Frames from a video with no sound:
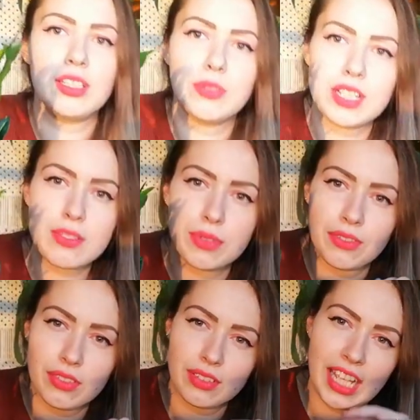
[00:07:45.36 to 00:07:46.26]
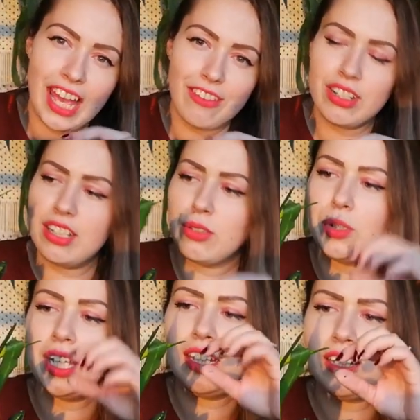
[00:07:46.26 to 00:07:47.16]
the ones we have in
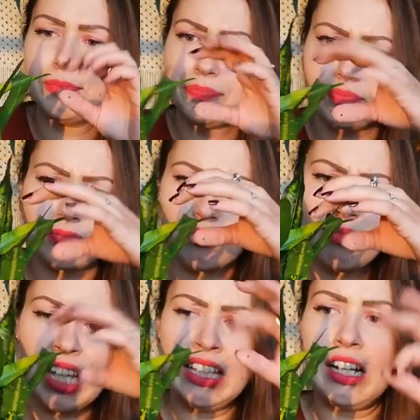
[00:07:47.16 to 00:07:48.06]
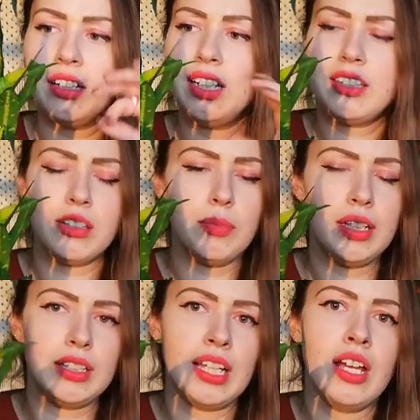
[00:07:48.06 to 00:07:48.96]
Lithuania, they're a little
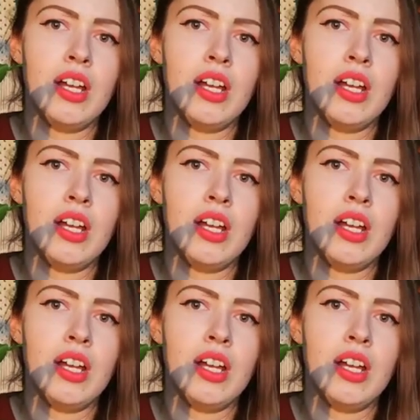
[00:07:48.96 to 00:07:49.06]
bit